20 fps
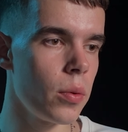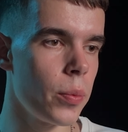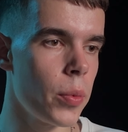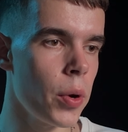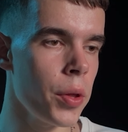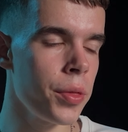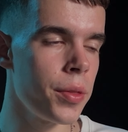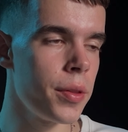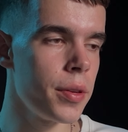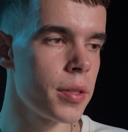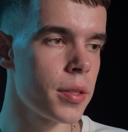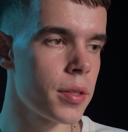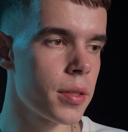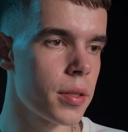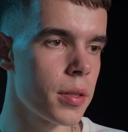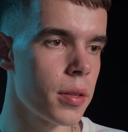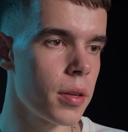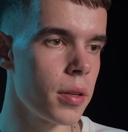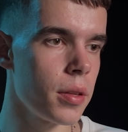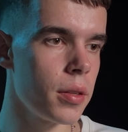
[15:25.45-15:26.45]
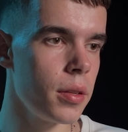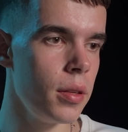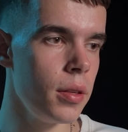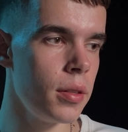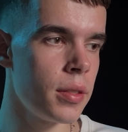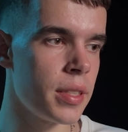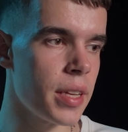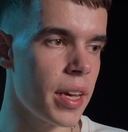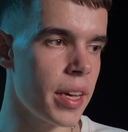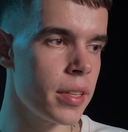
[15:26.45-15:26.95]
What this
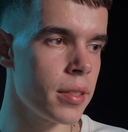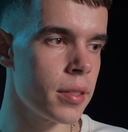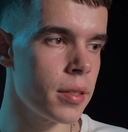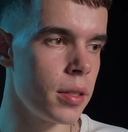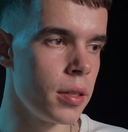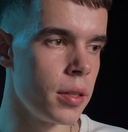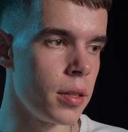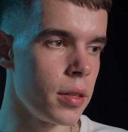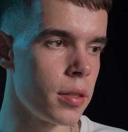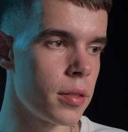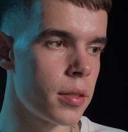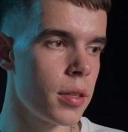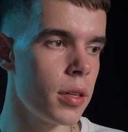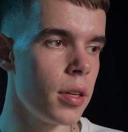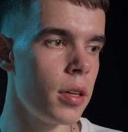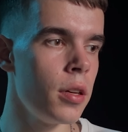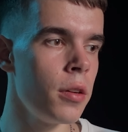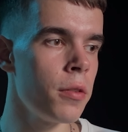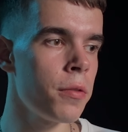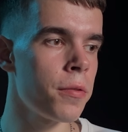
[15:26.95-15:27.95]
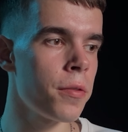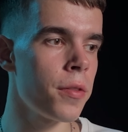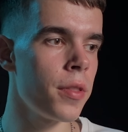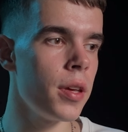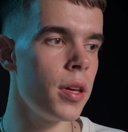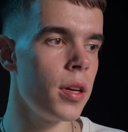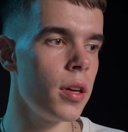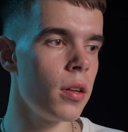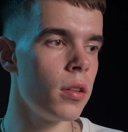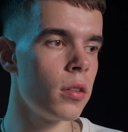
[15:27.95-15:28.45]
says is if
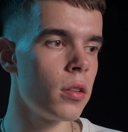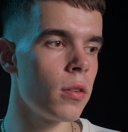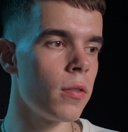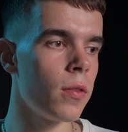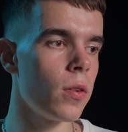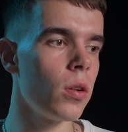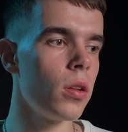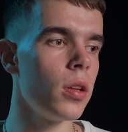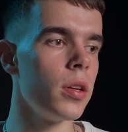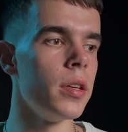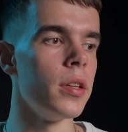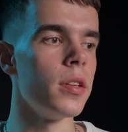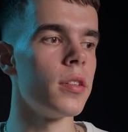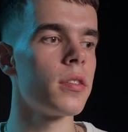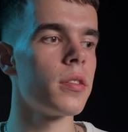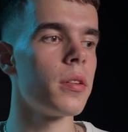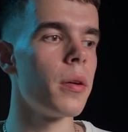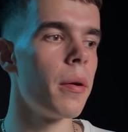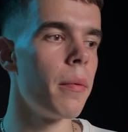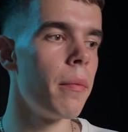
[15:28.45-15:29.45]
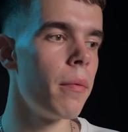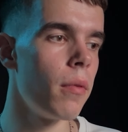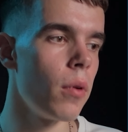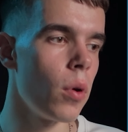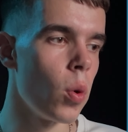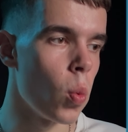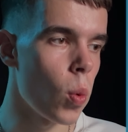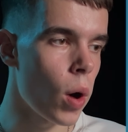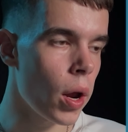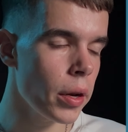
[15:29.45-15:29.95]
the interval is
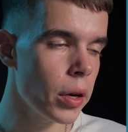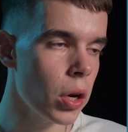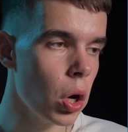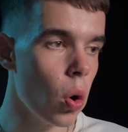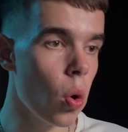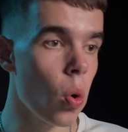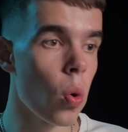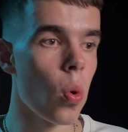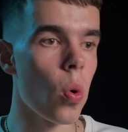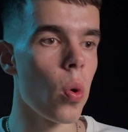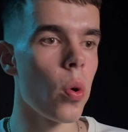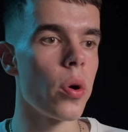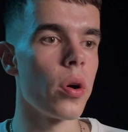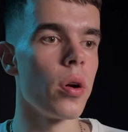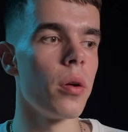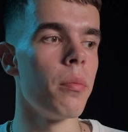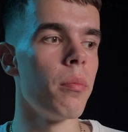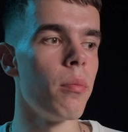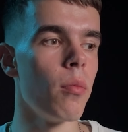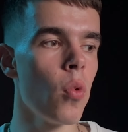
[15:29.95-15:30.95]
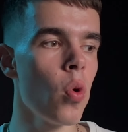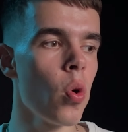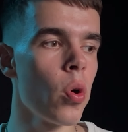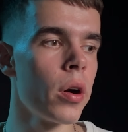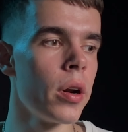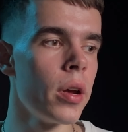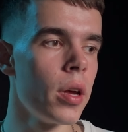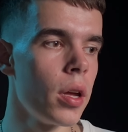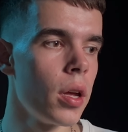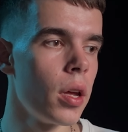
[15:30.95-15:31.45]
1 or
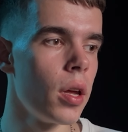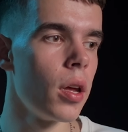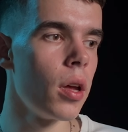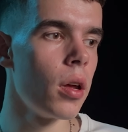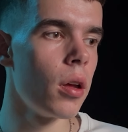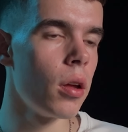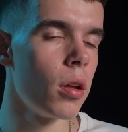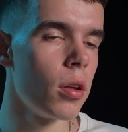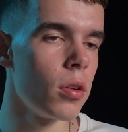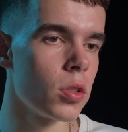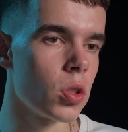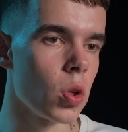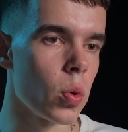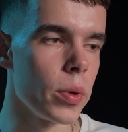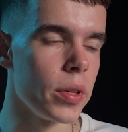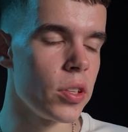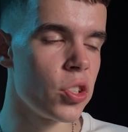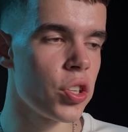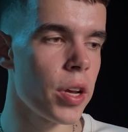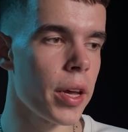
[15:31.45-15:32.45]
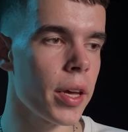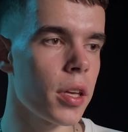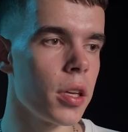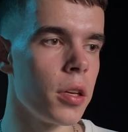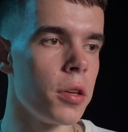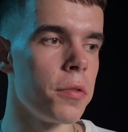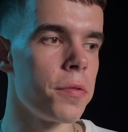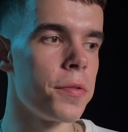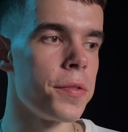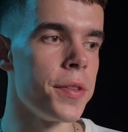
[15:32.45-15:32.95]
more, so we check
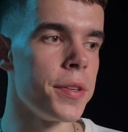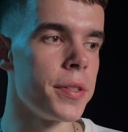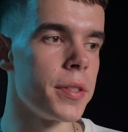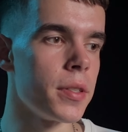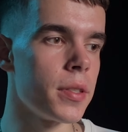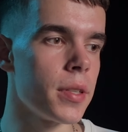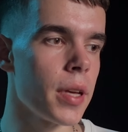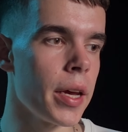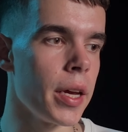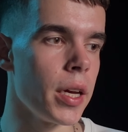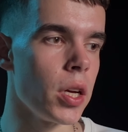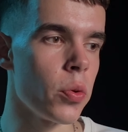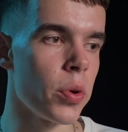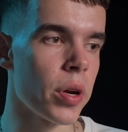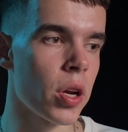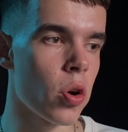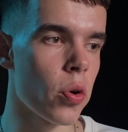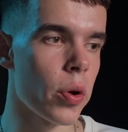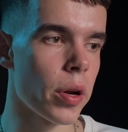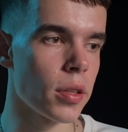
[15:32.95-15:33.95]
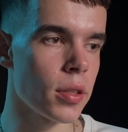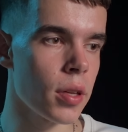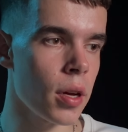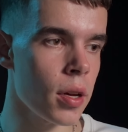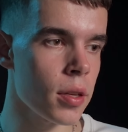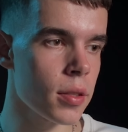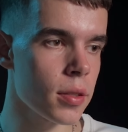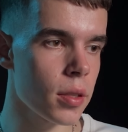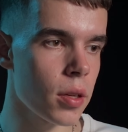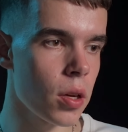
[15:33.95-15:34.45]
if this is a recurring
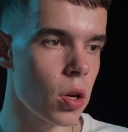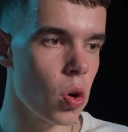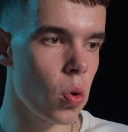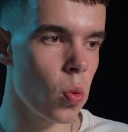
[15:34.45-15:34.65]
task.